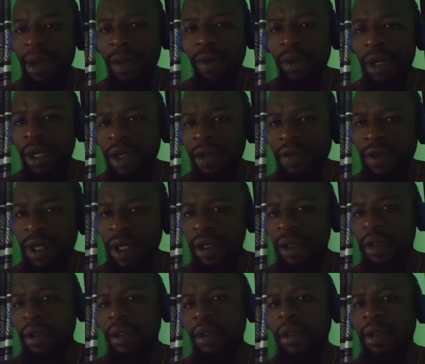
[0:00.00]
own
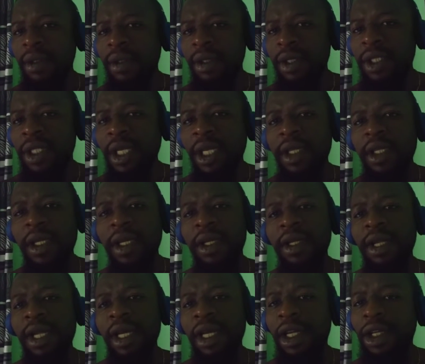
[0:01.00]
living
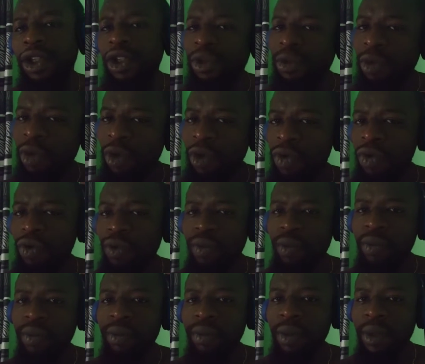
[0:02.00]
standard, like a small room,